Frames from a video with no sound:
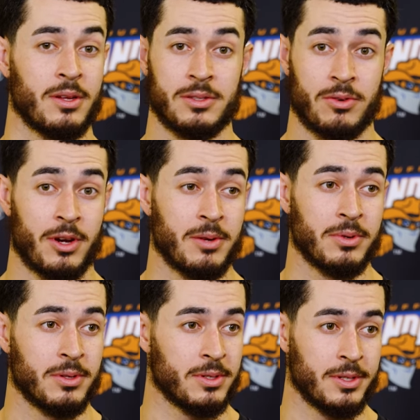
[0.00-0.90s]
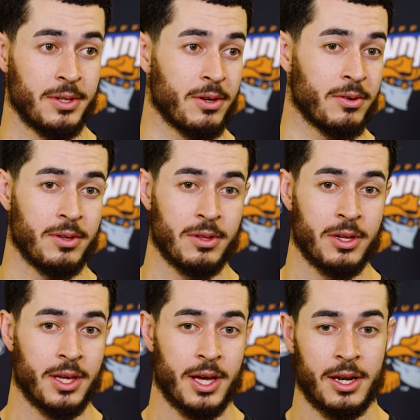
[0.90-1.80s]
It's incredible. You know, you
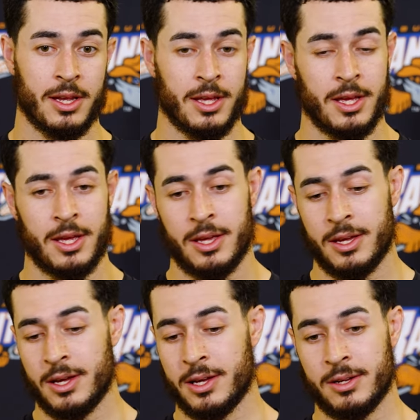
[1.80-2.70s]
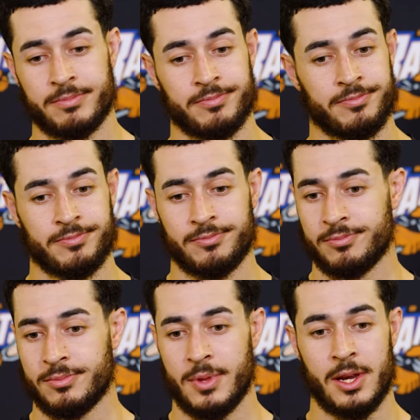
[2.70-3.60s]
look at
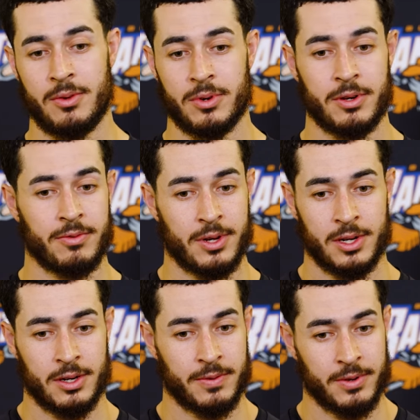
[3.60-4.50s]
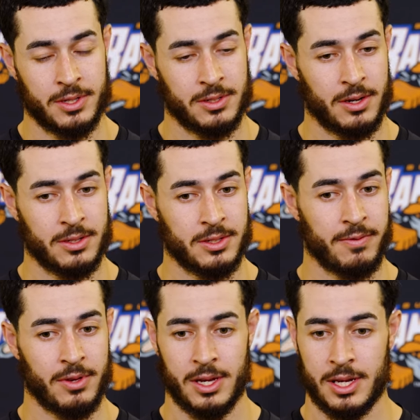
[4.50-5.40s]
any one of our starting
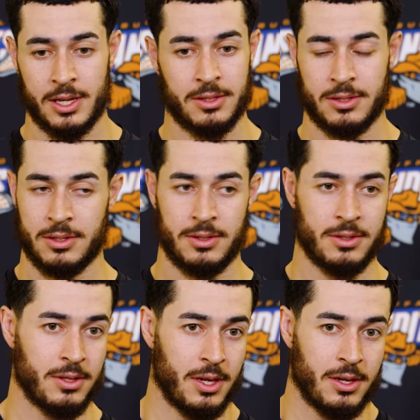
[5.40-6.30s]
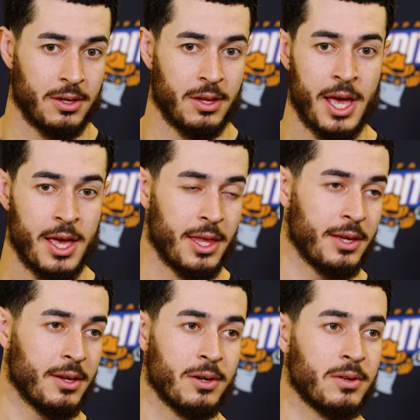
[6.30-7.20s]
seven guys, they could
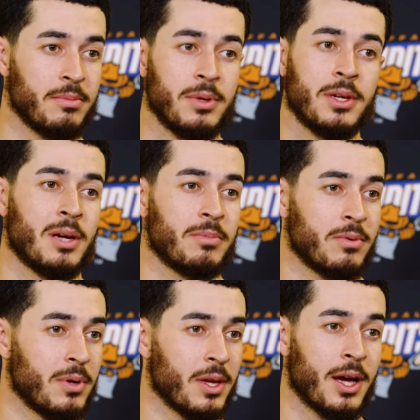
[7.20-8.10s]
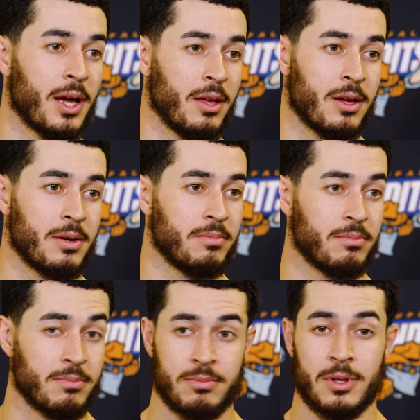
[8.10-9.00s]
go and be a number one guy on
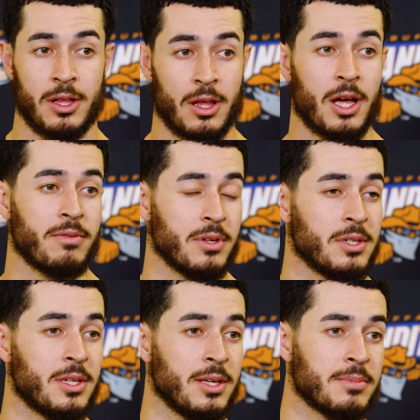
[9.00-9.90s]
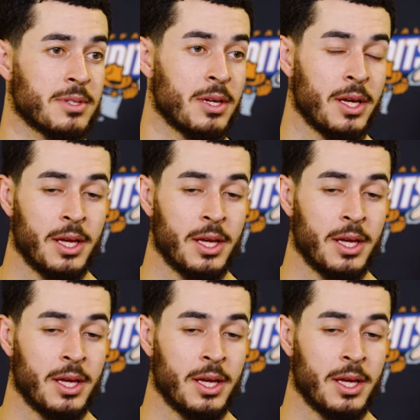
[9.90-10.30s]
a lot of other teams.